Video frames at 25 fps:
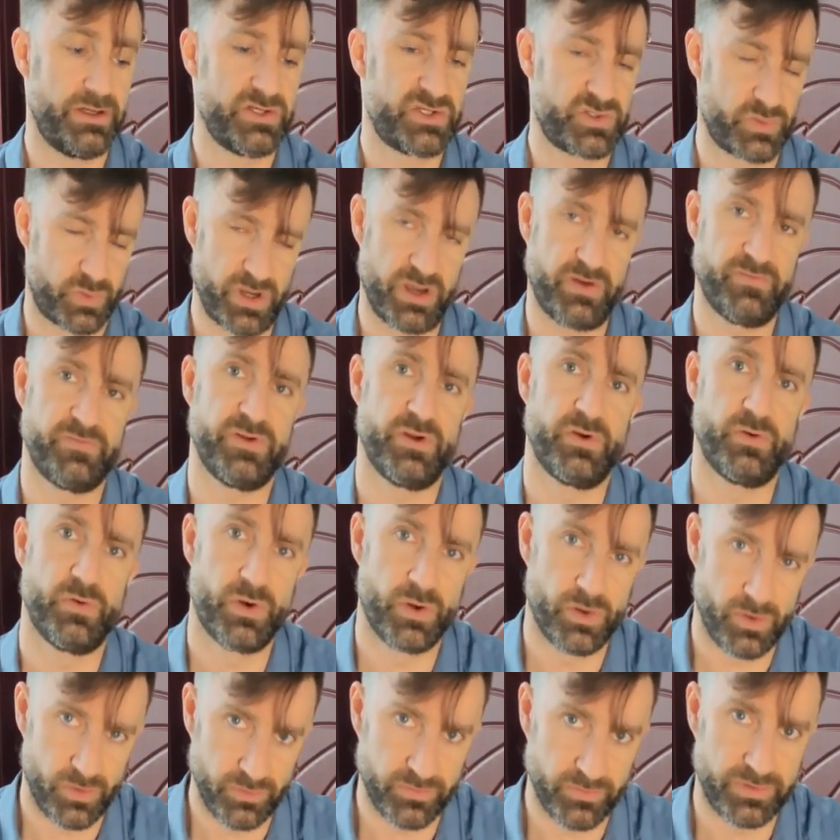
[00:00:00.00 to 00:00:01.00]

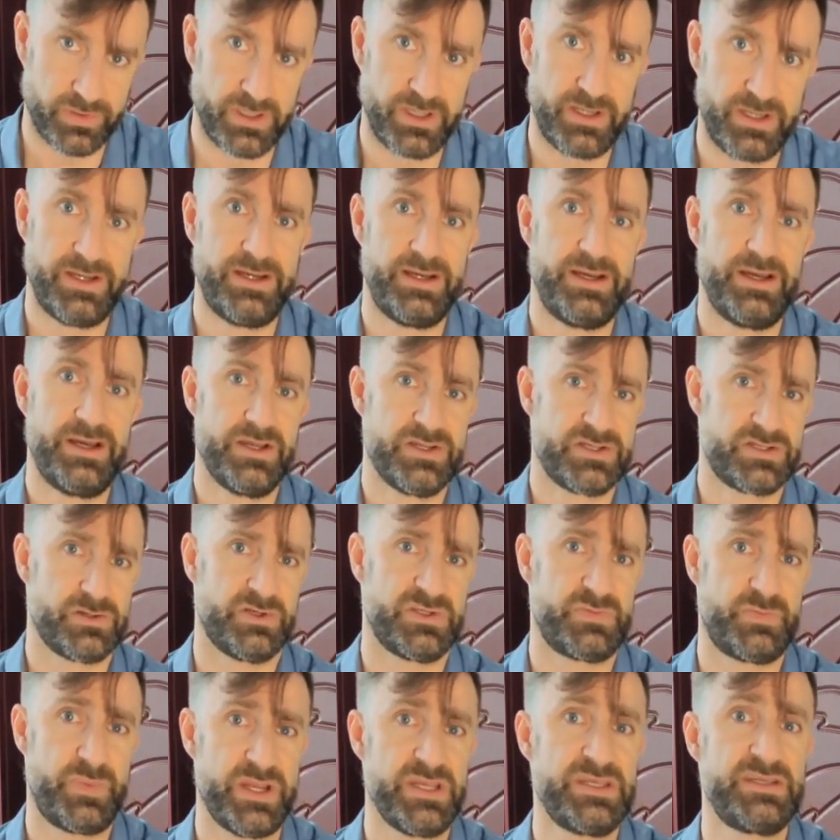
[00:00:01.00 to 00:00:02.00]
12-year-old. So
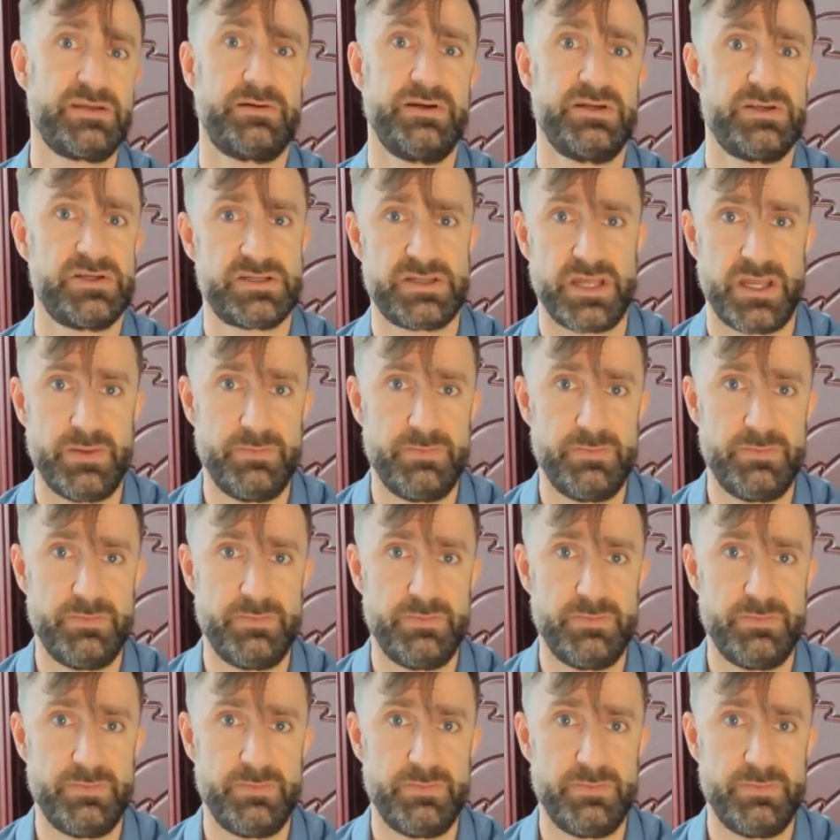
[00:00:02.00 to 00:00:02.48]
it's basically just